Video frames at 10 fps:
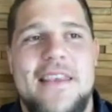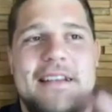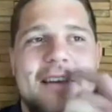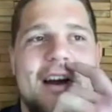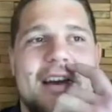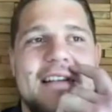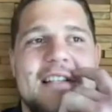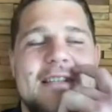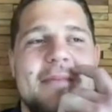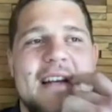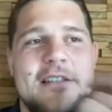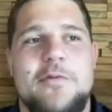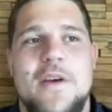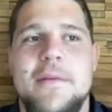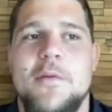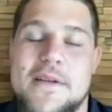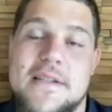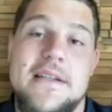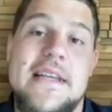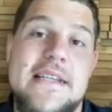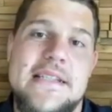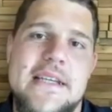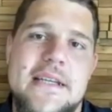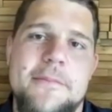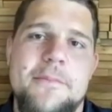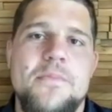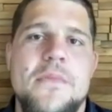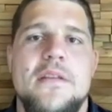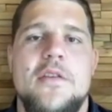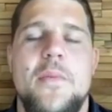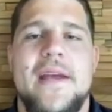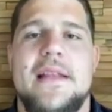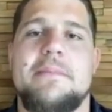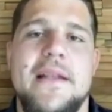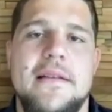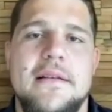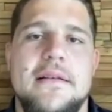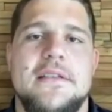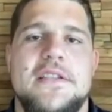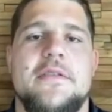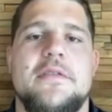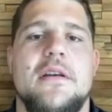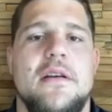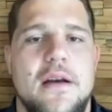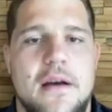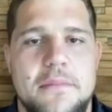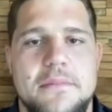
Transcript: No, I can just imagine for him it wasn't easy to make that mental shift. Okay,